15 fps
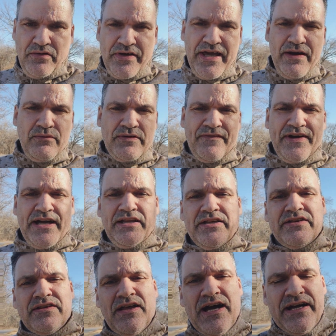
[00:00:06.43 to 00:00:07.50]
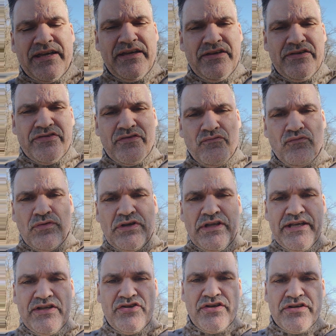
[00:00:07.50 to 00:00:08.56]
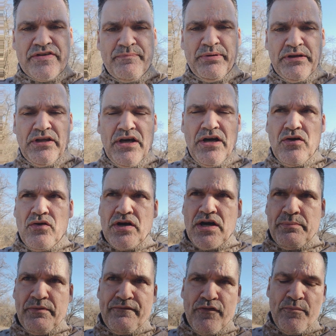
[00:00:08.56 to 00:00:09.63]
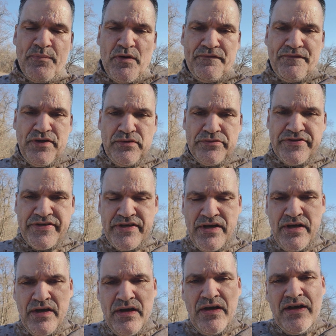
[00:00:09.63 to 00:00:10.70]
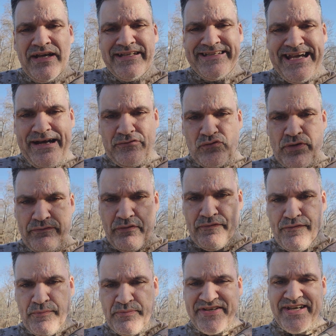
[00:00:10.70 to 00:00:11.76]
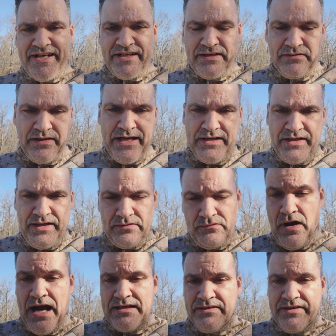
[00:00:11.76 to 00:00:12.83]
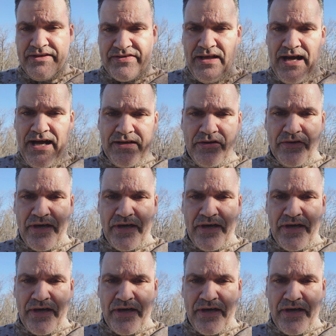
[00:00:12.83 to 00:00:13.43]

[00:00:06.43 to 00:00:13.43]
Okay, Violette's Lock is really just below a couple football fields downriver from Seneca Landing and Riley's Lock.